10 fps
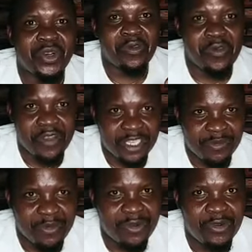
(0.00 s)
on
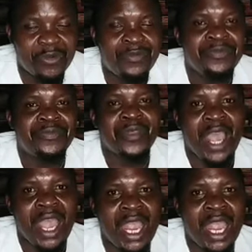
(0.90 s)
Facebook, I